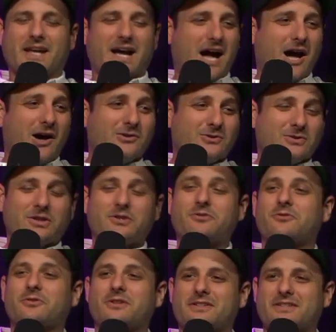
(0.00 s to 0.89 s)
I'll
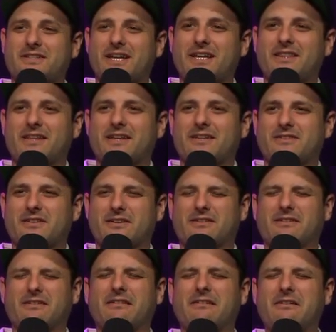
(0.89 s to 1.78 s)
literally say things
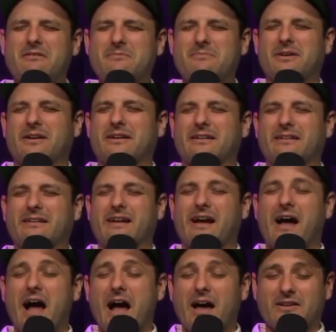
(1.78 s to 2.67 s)
like, "Oh my
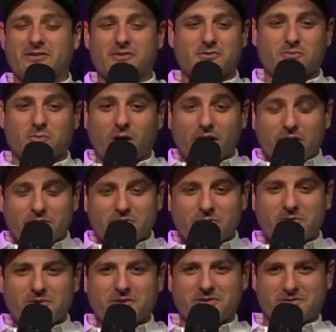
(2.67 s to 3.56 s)
God." And she goes, "Why are you
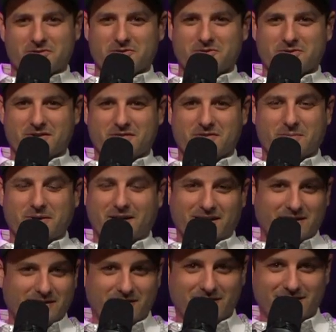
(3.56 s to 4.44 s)
doing this to yourself?" I'm like,
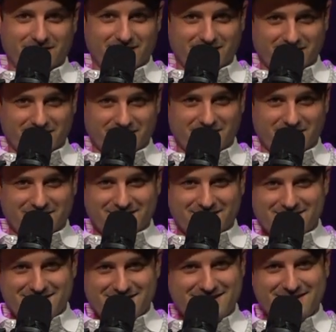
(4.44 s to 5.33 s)
"I love it though.
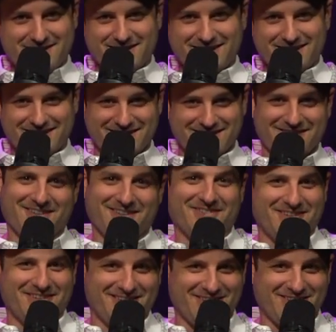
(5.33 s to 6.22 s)
I love it though.